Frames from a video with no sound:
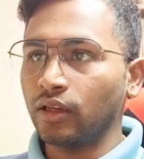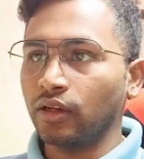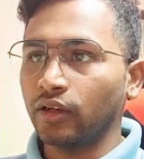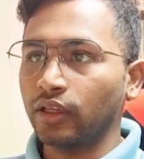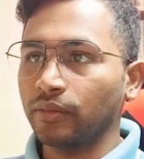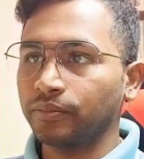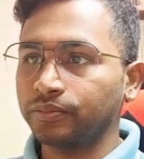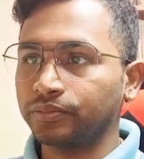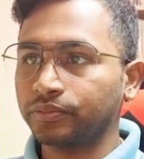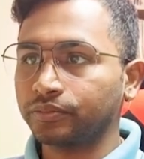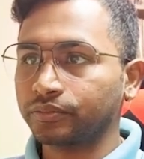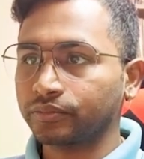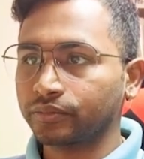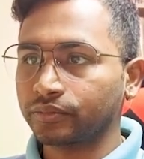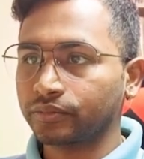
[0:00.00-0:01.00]
Okay,
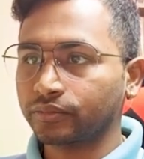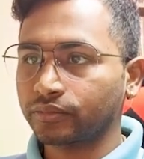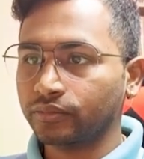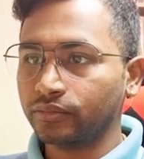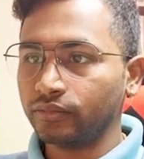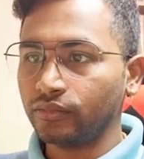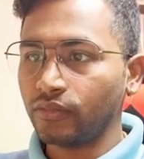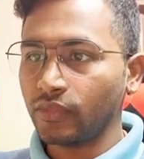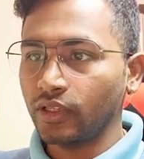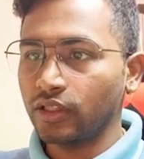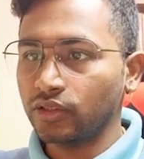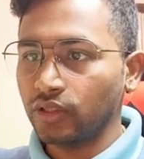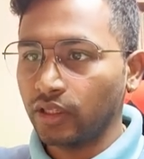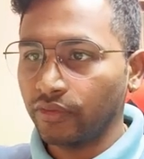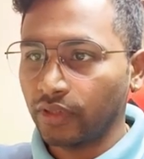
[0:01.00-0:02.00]

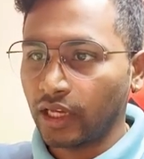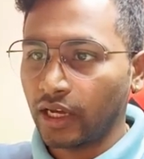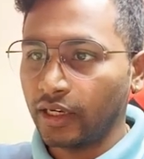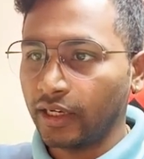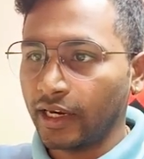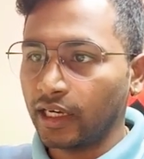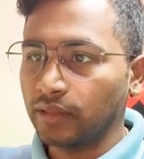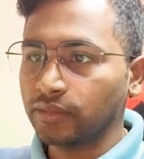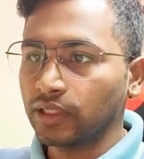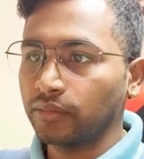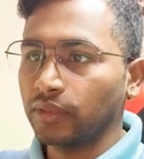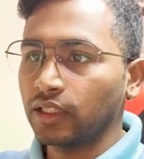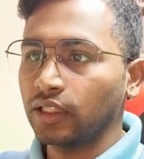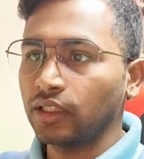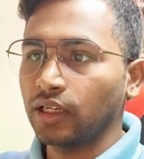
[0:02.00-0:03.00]
just to give clarity, Adams and
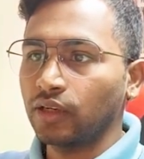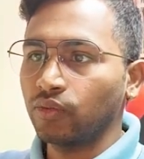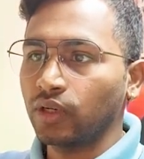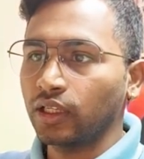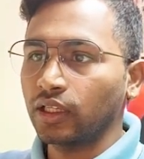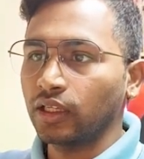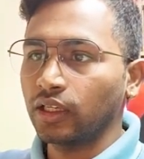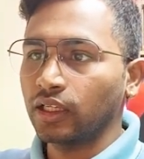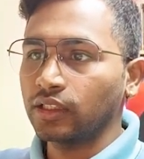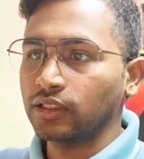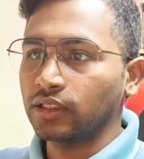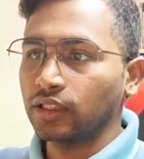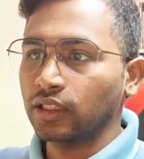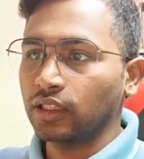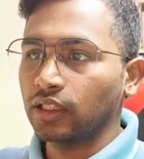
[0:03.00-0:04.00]
Miller are working as
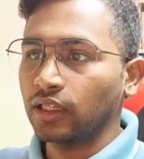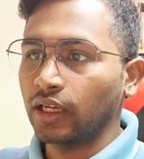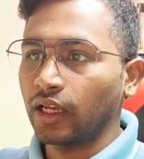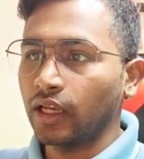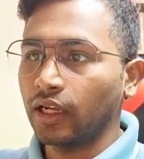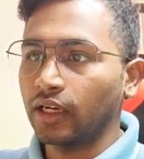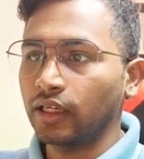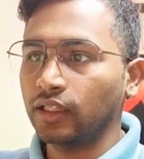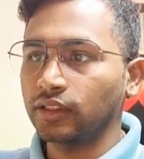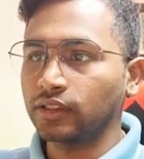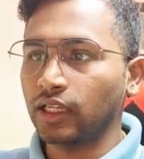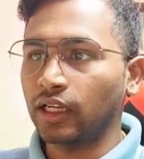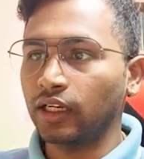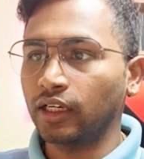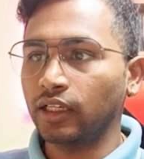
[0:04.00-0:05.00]
clerk and
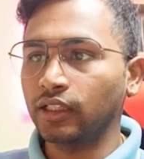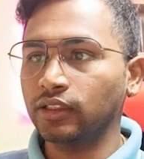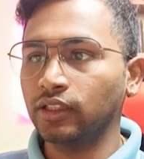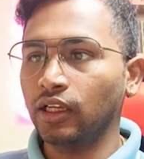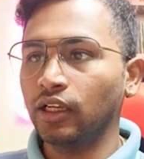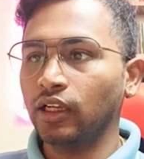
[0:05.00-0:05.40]
salary is